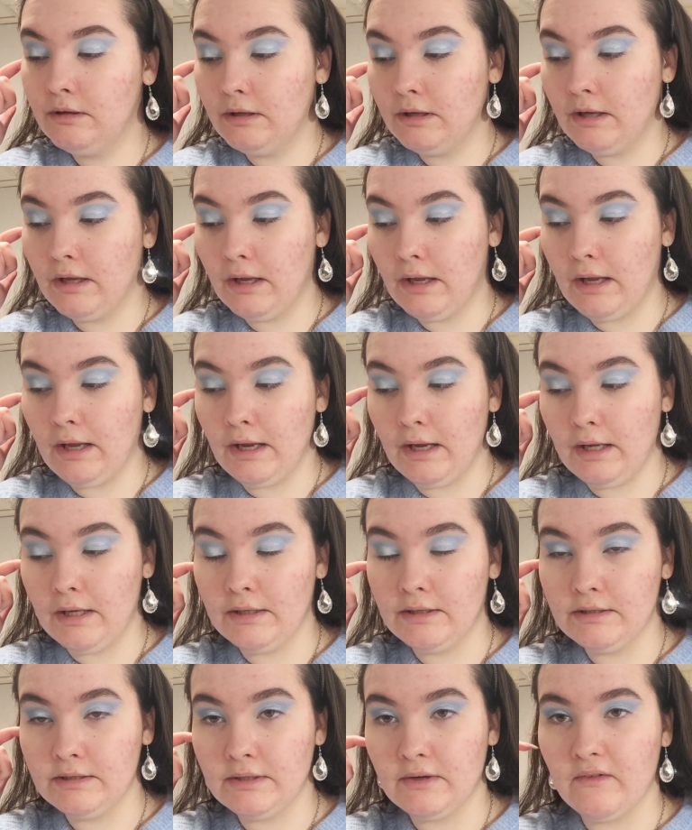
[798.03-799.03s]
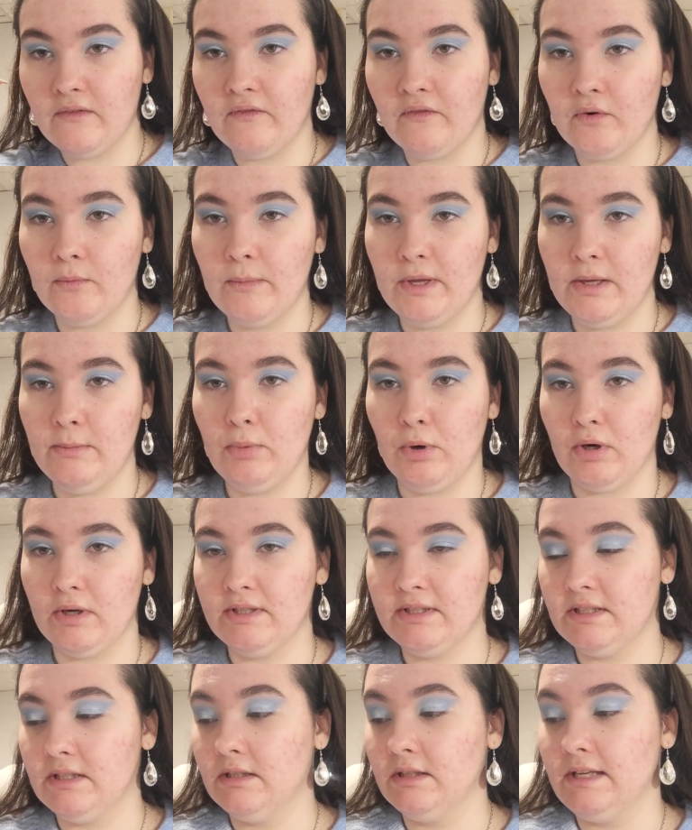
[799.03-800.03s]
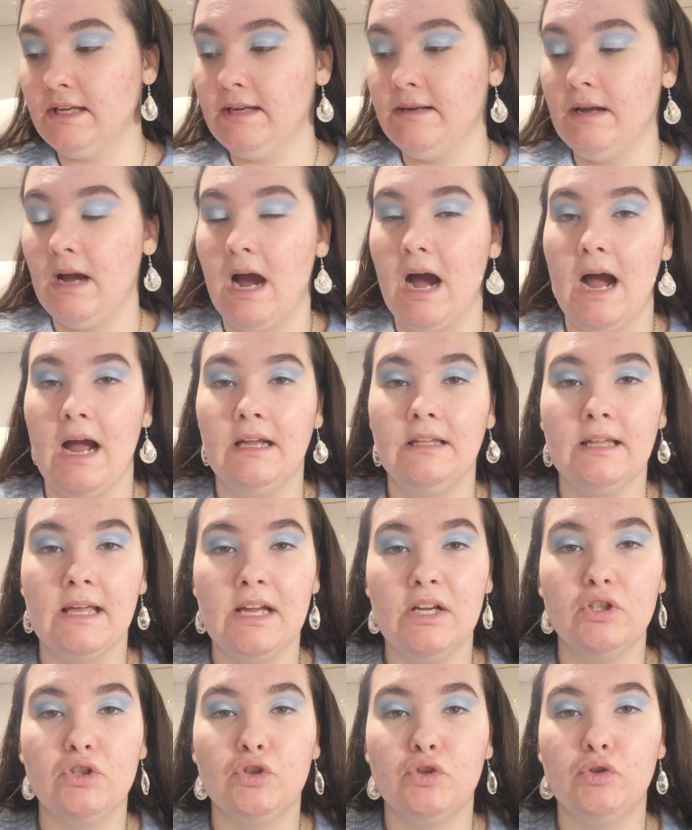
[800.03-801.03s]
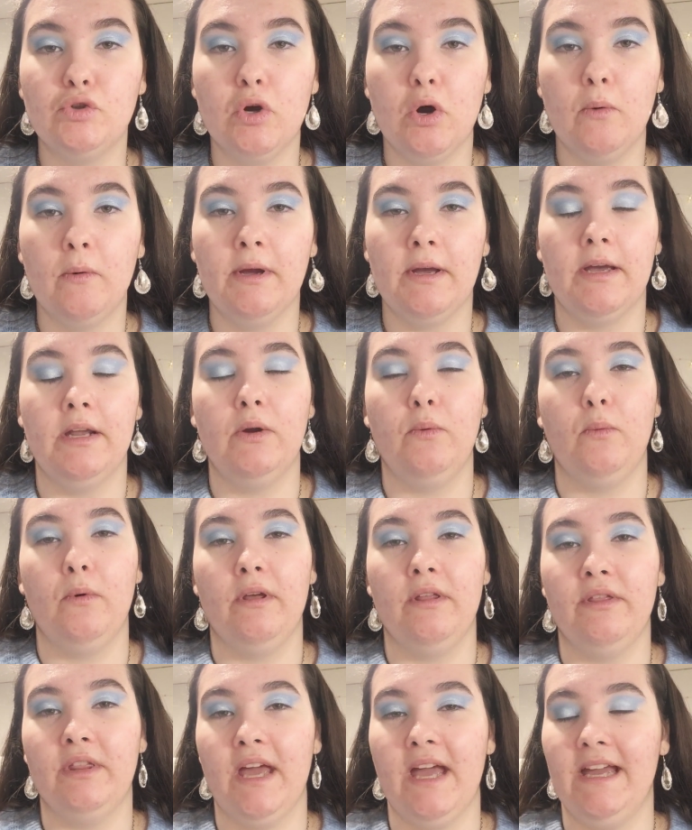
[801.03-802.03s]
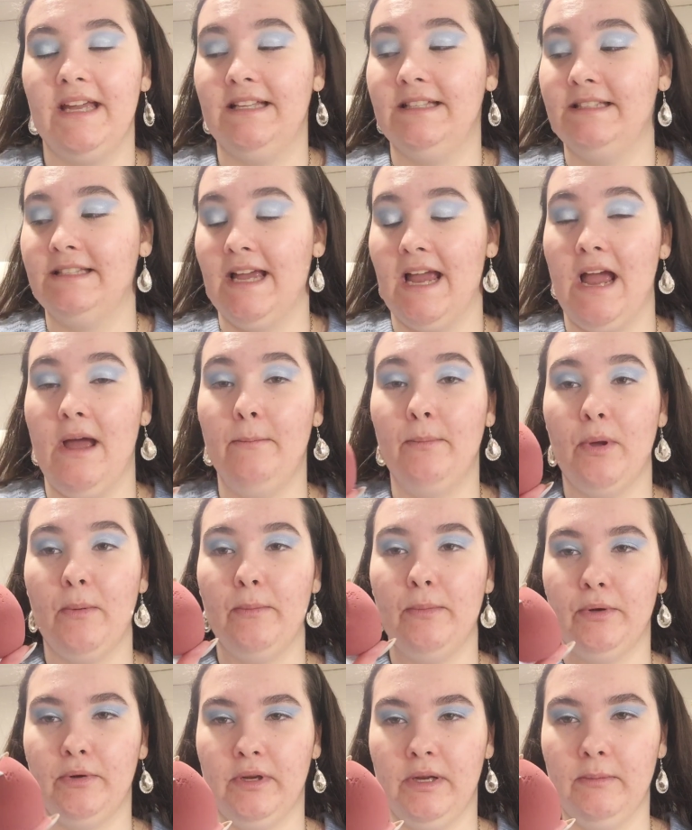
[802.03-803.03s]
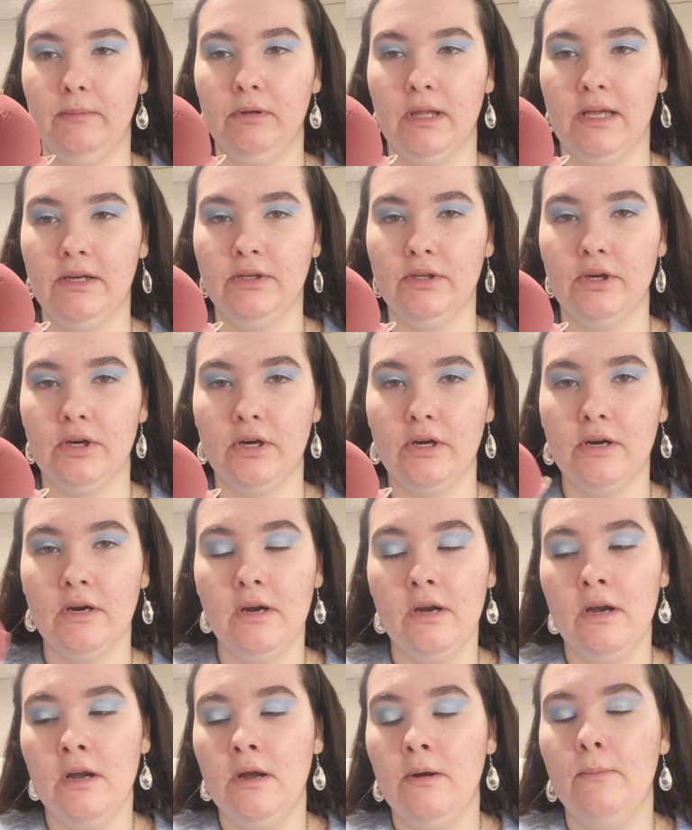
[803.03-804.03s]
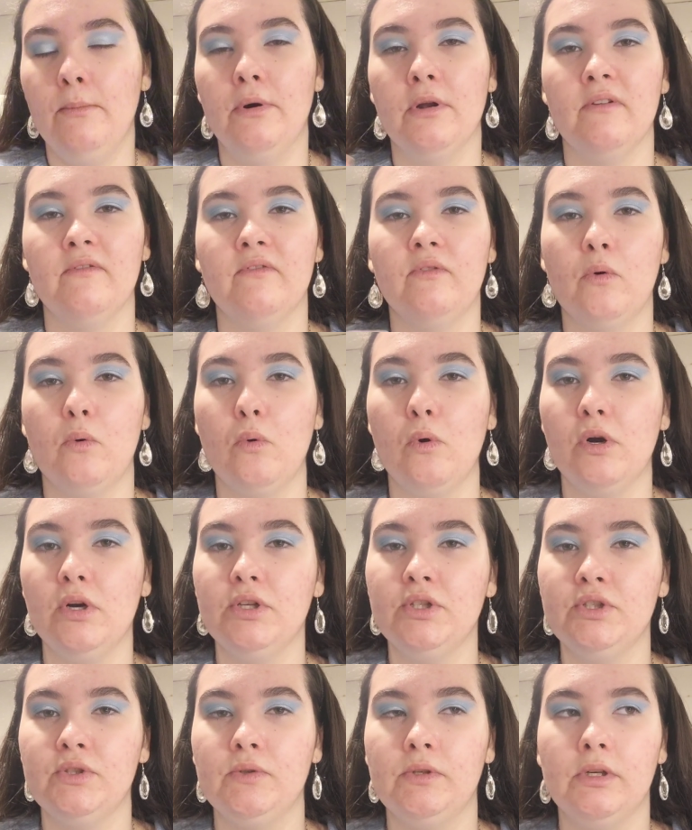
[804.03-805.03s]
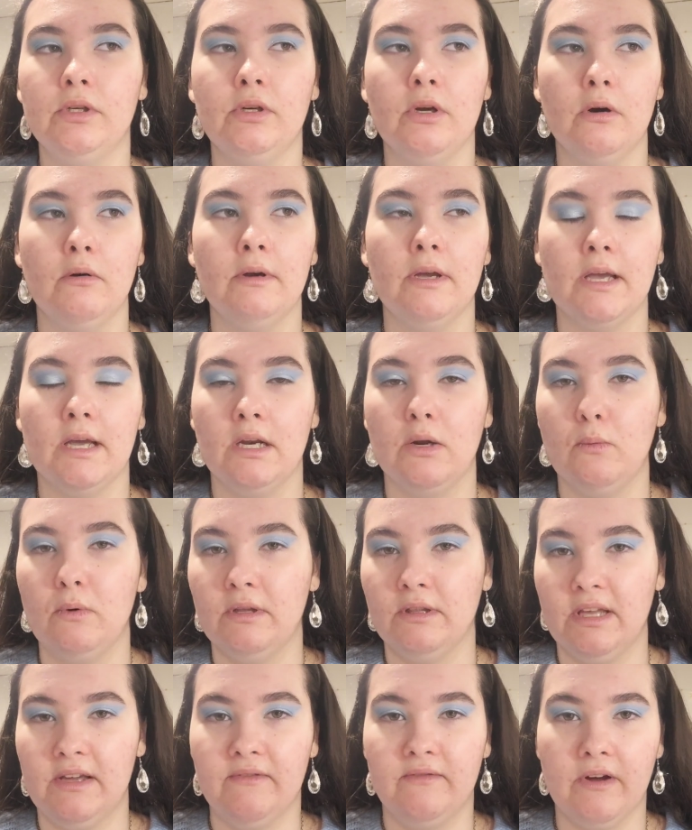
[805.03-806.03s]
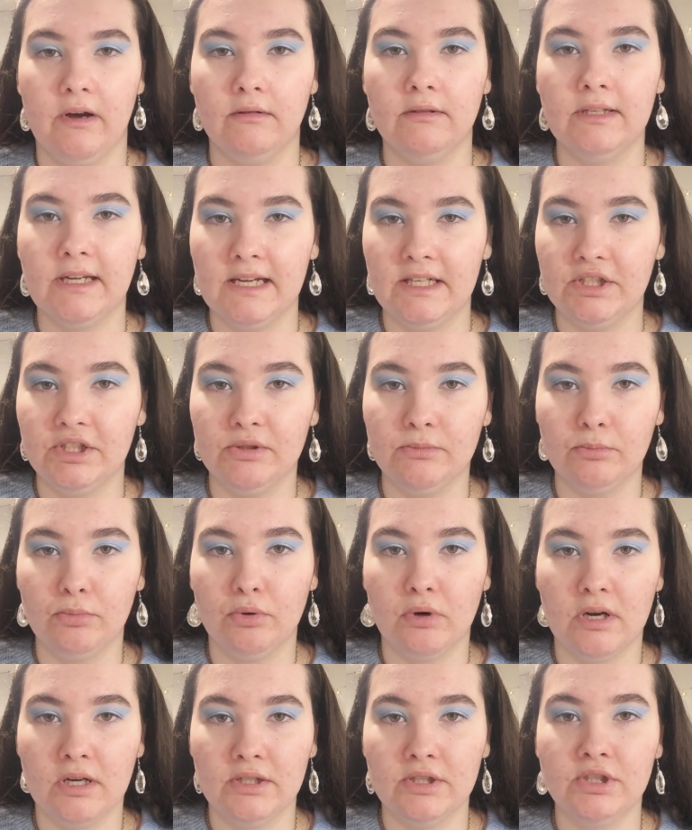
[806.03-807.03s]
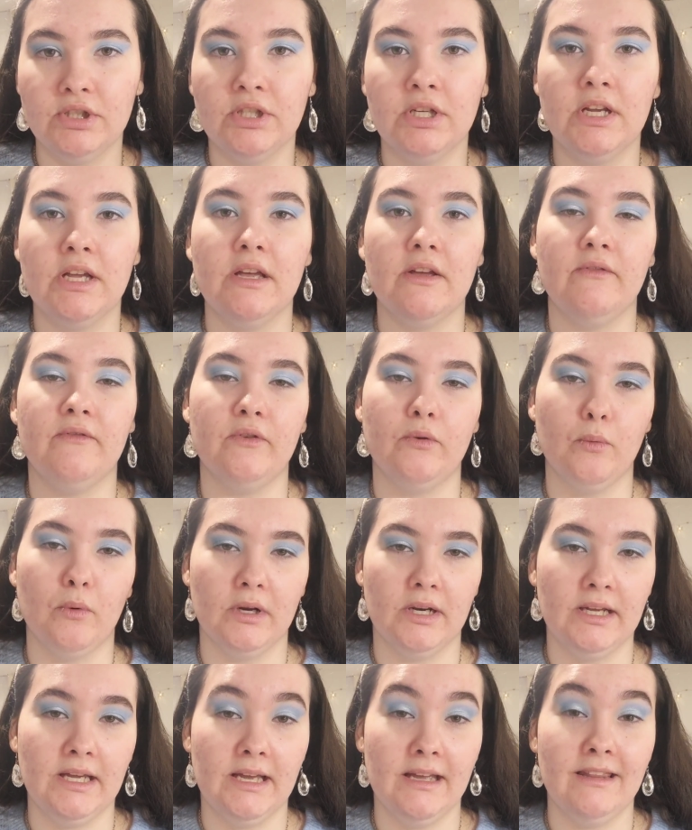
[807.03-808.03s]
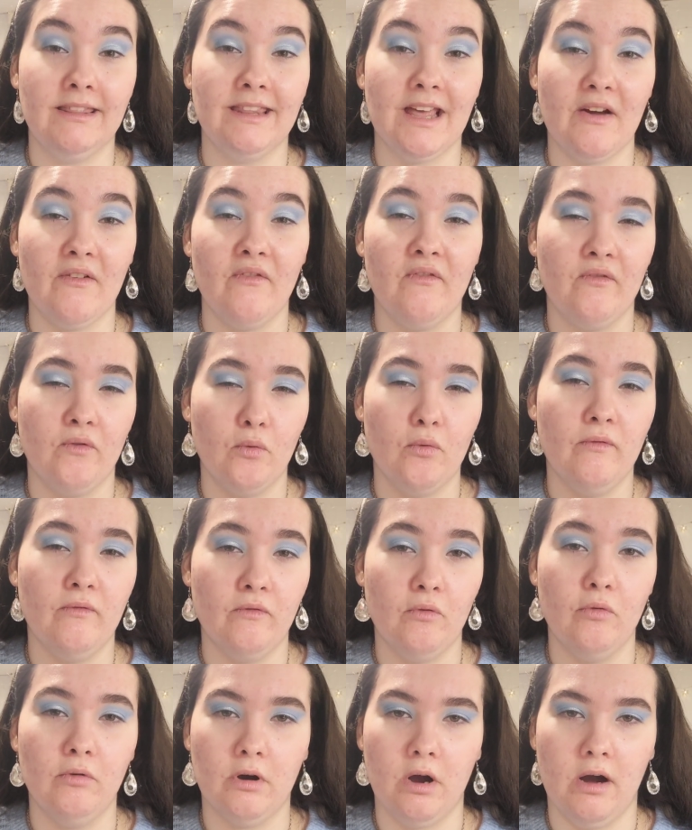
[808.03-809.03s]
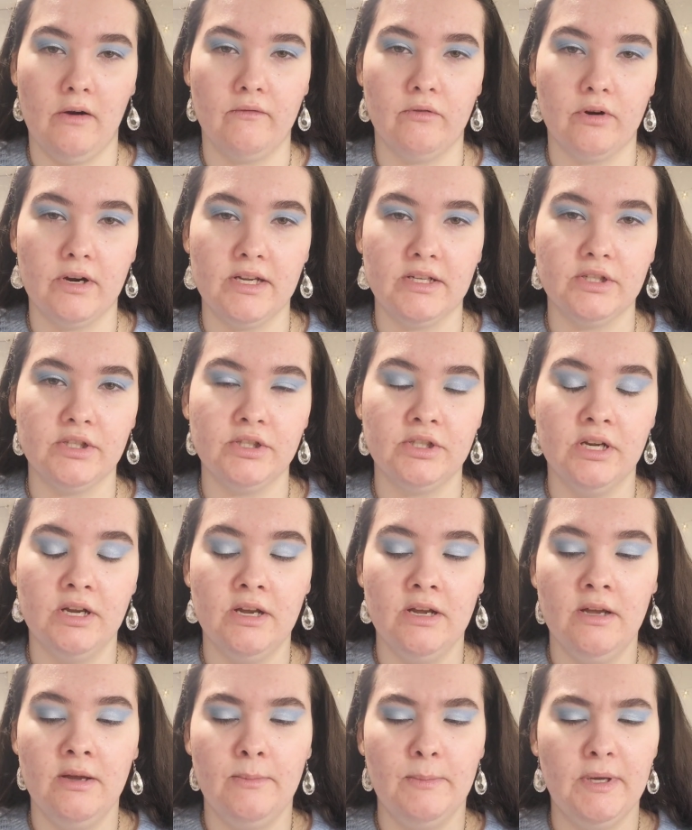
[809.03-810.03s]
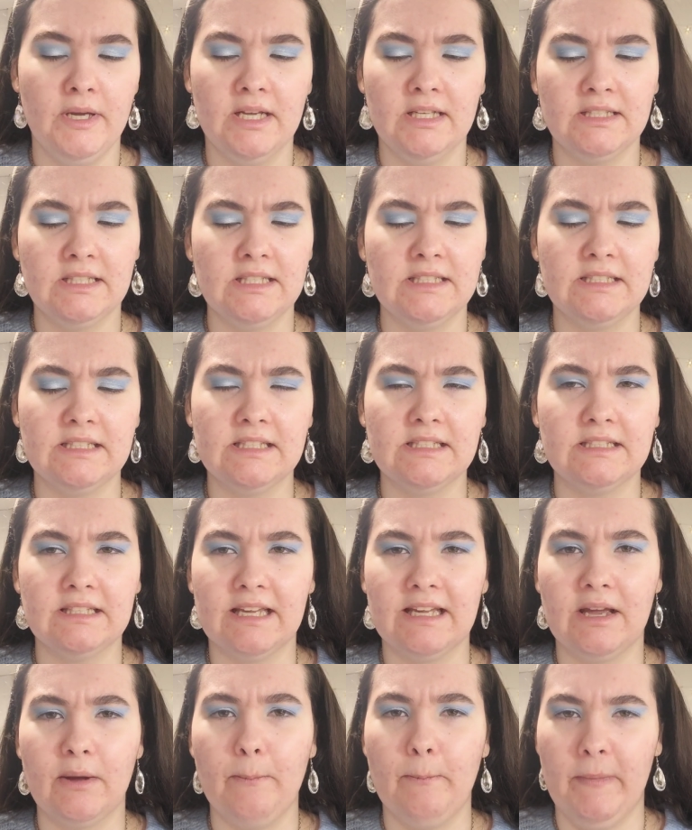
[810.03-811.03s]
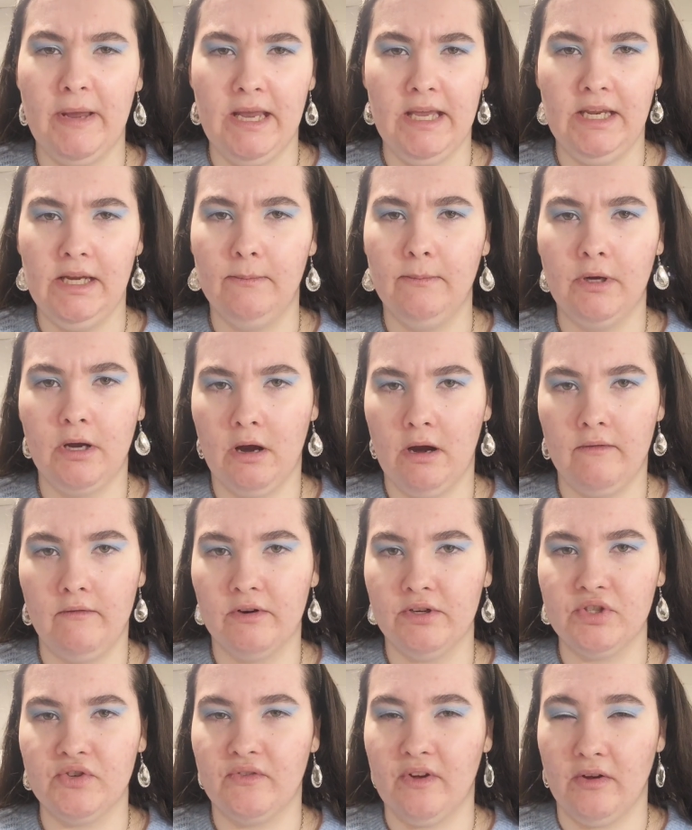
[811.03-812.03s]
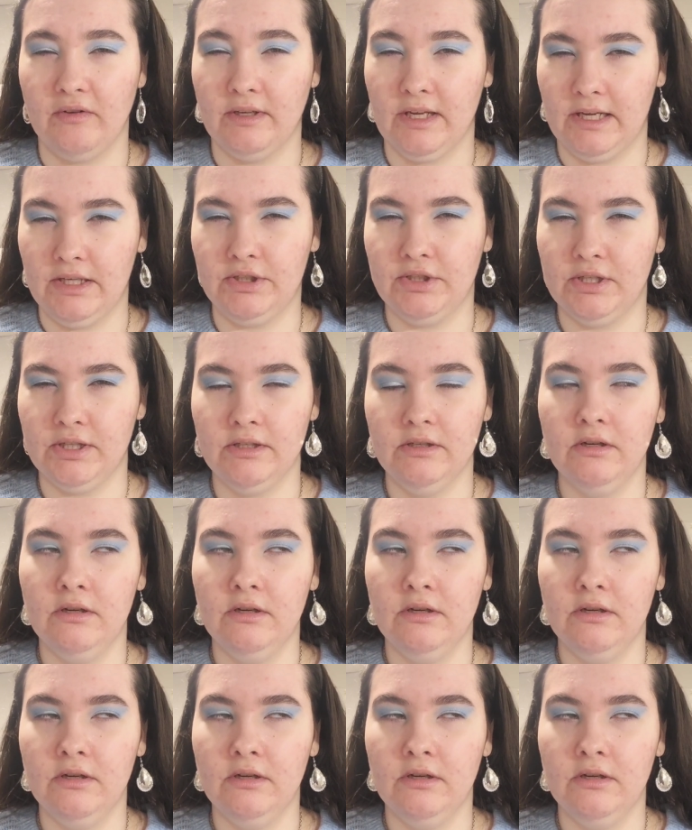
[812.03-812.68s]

And for me personally, I like to go in with a damp beauty blender, but of course you could go in with a foundation brush if you want to get that full coverage, because this is like a medium coverage foundation,